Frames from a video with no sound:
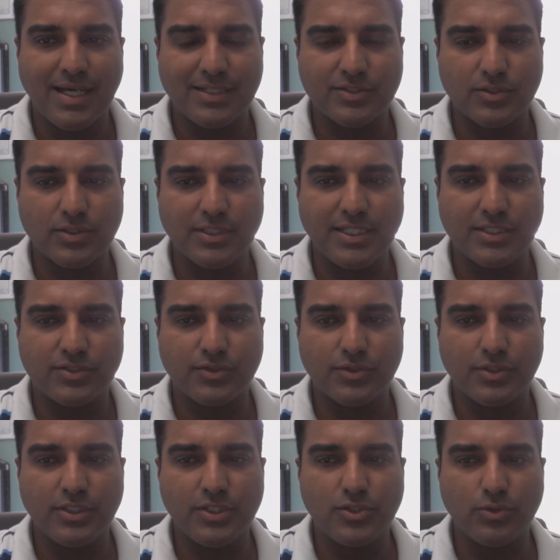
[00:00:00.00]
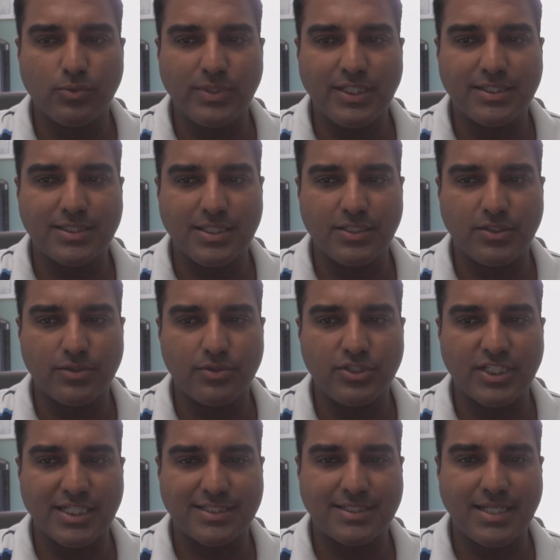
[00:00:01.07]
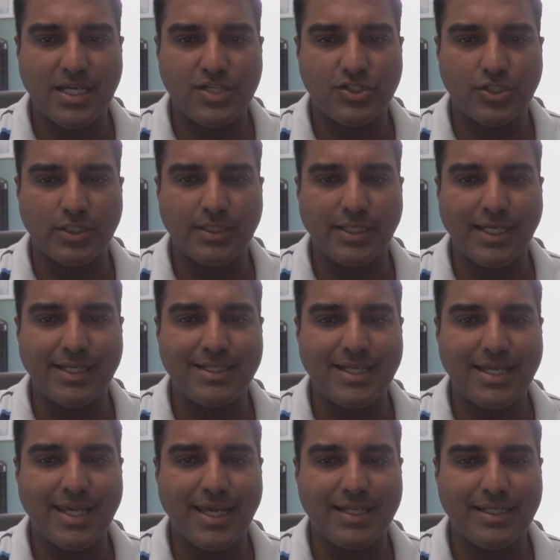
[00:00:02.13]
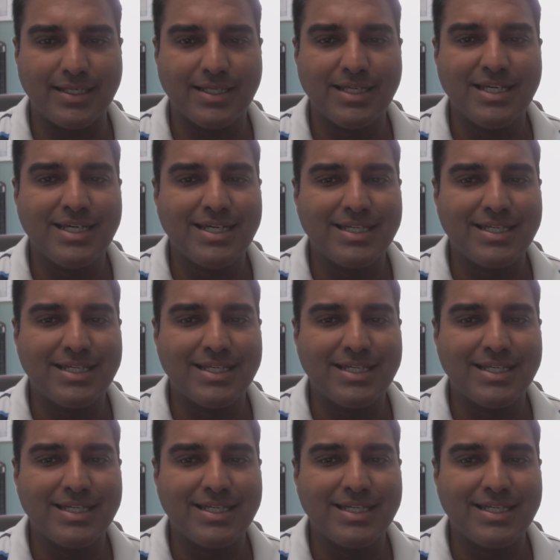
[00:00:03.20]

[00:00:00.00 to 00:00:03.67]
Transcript: as early as 32 weeks into gestation, indicating